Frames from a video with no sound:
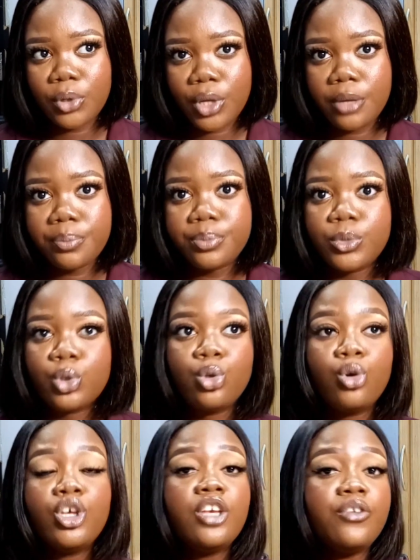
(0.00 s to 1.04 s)
Okay,
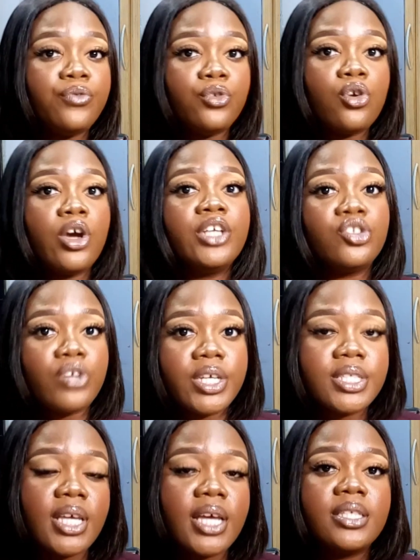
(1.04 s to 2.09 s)
so if you're
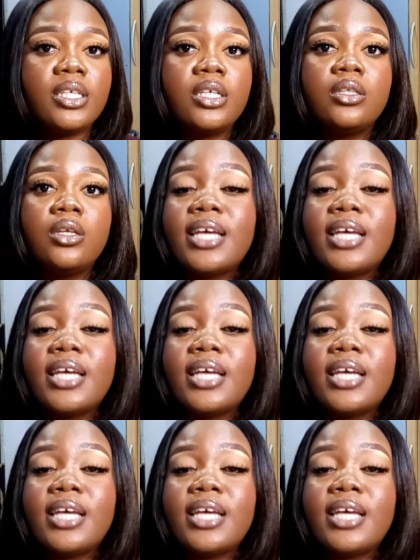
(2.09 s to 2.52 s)
interested in